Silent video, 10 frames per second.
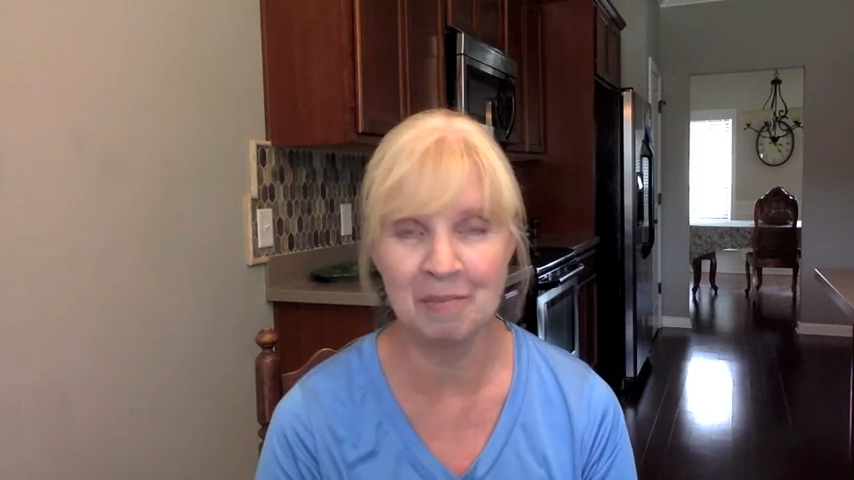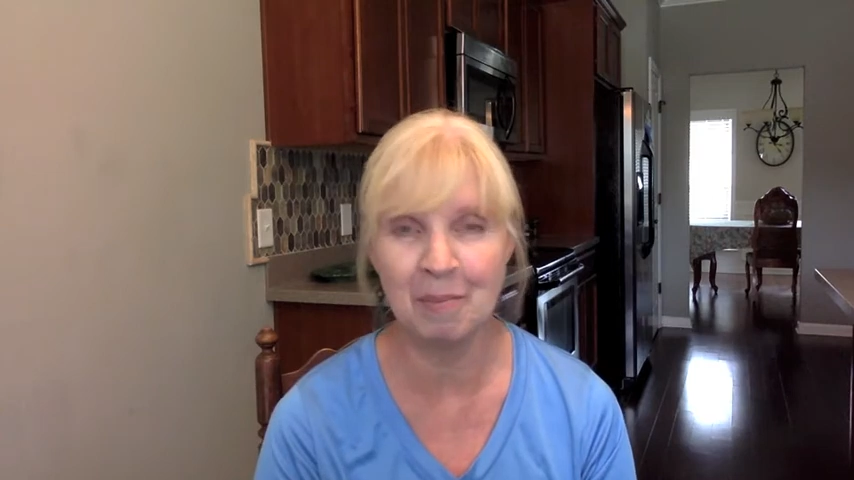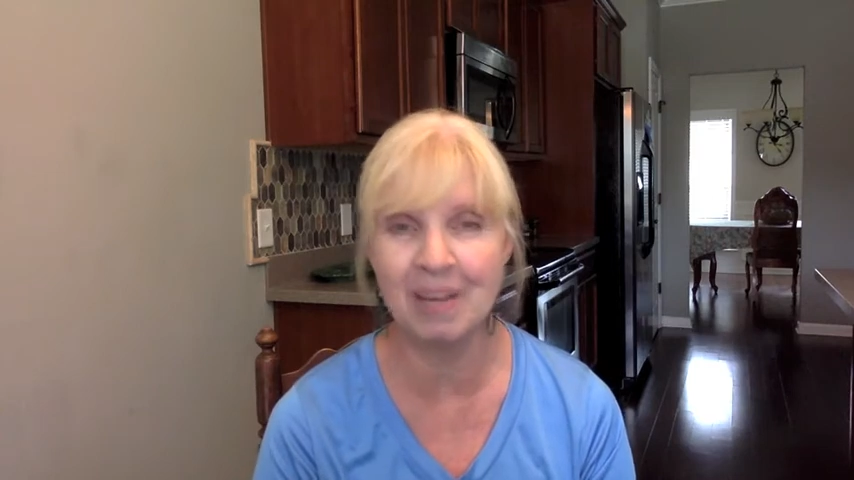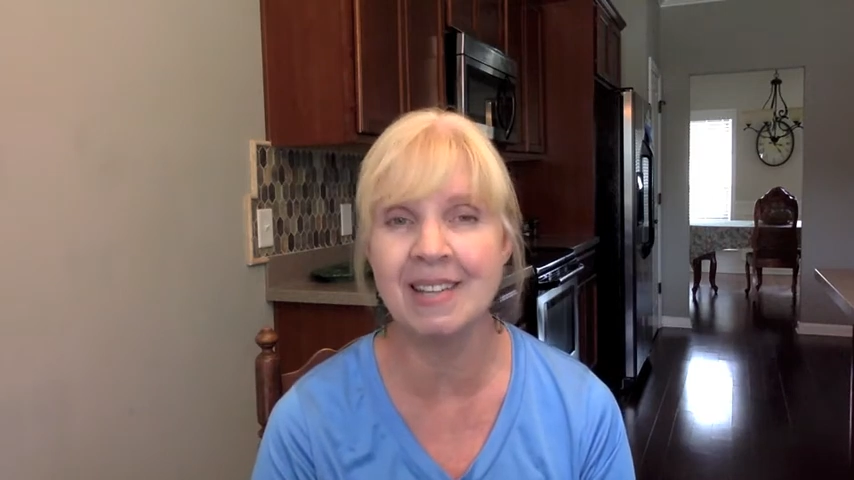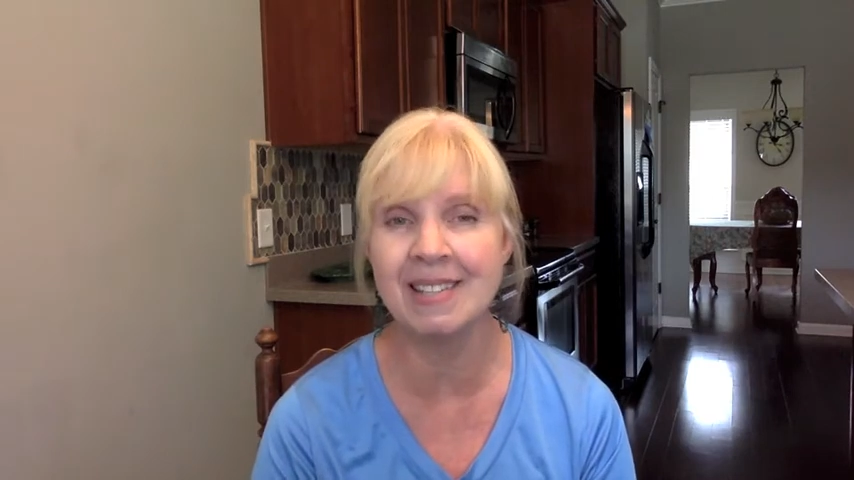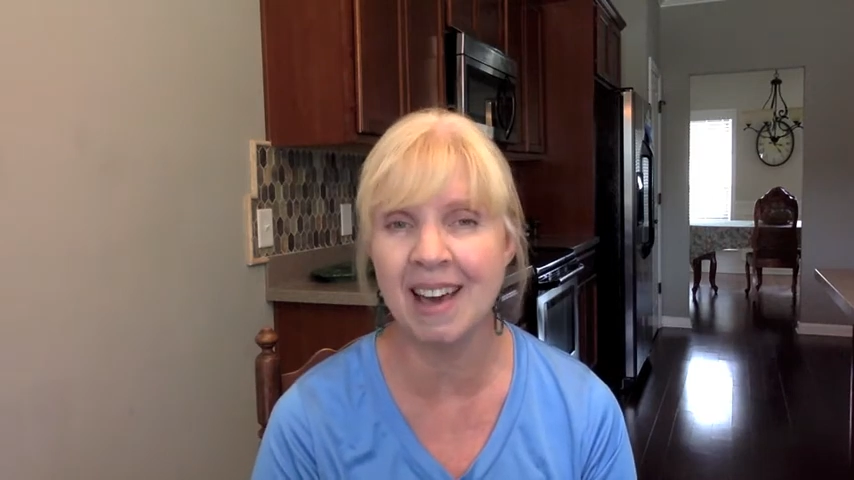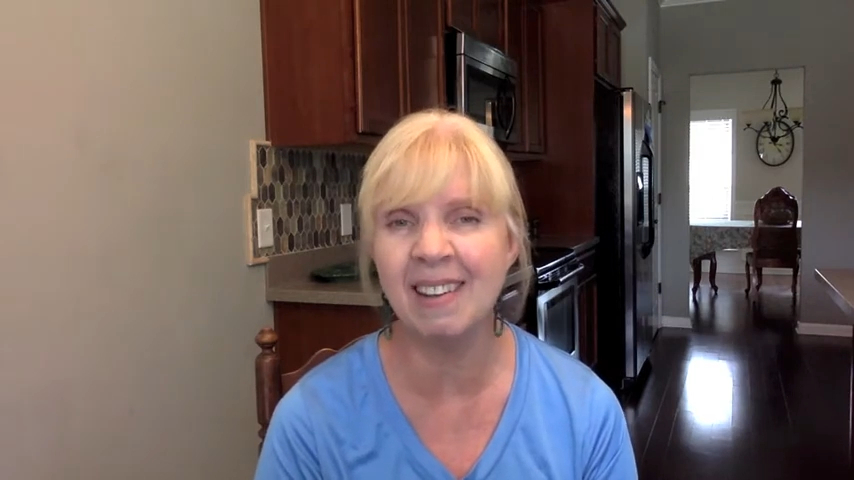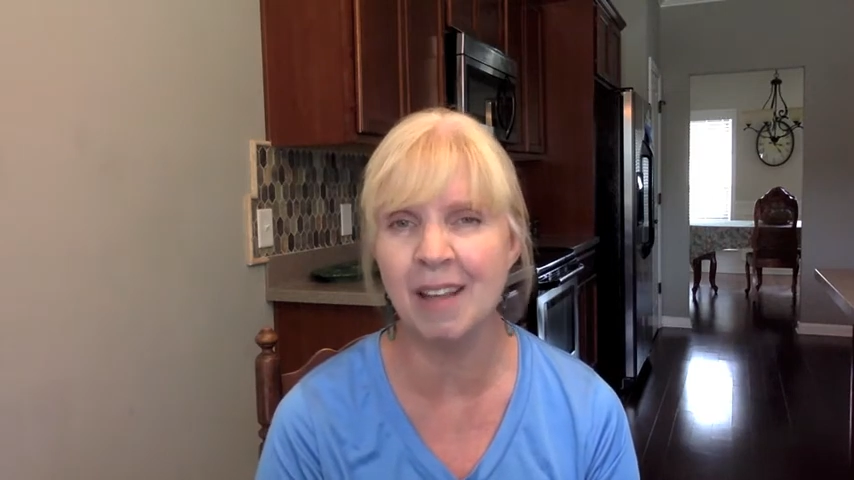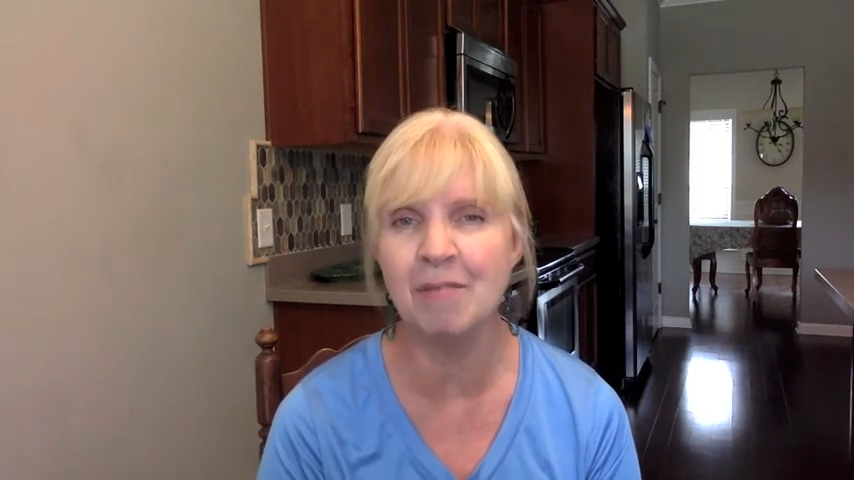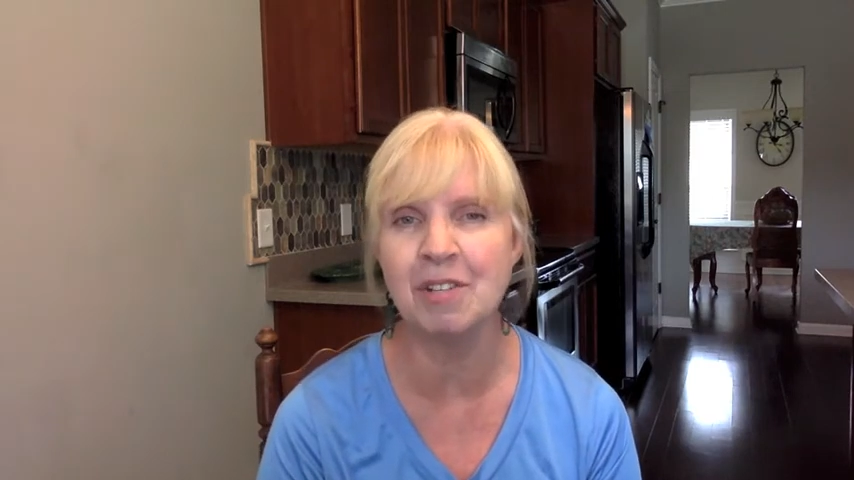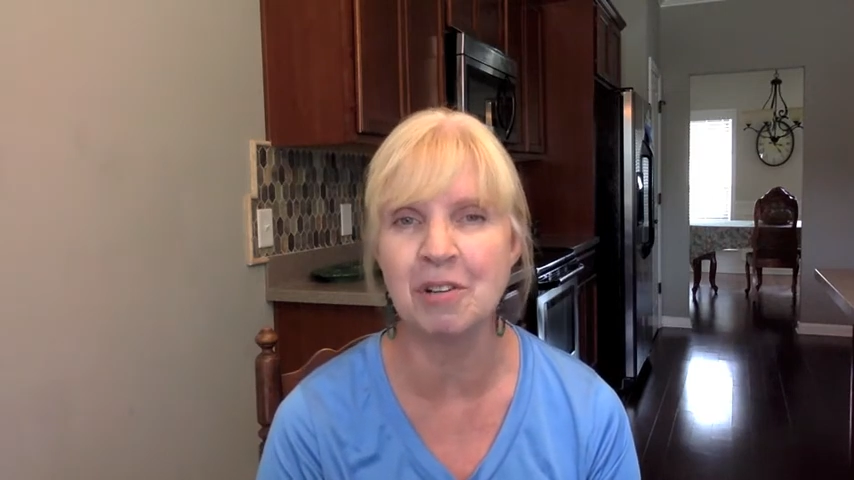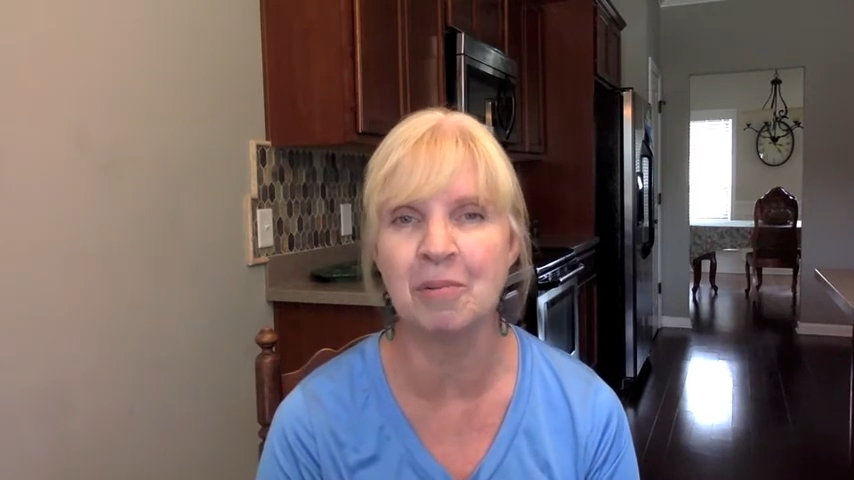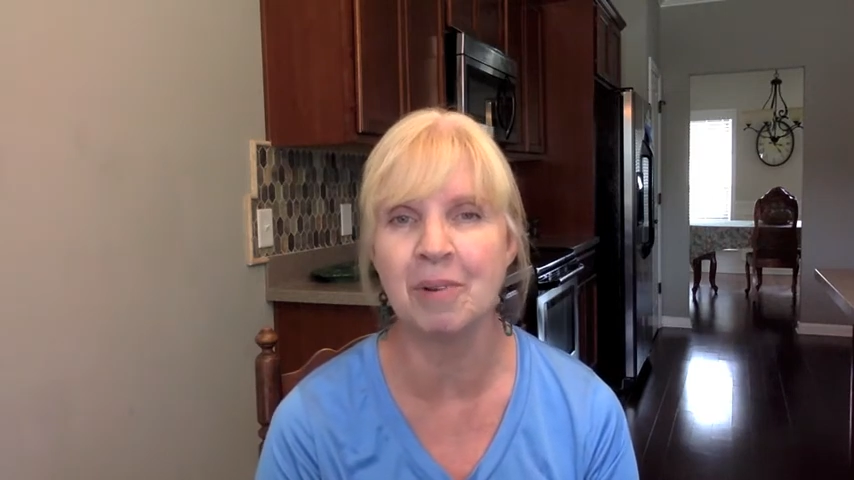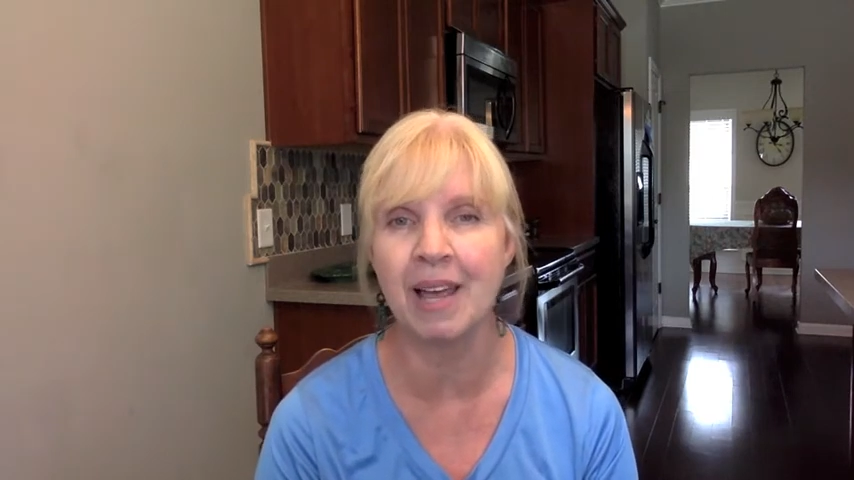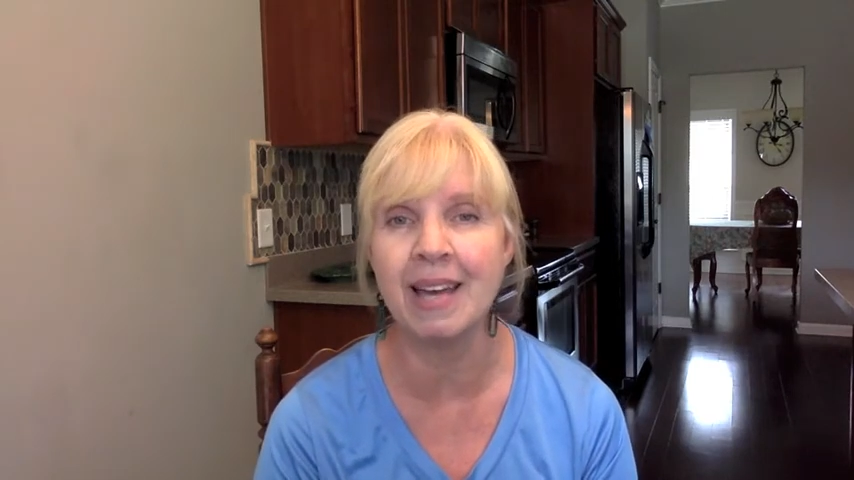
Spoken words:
because God loves you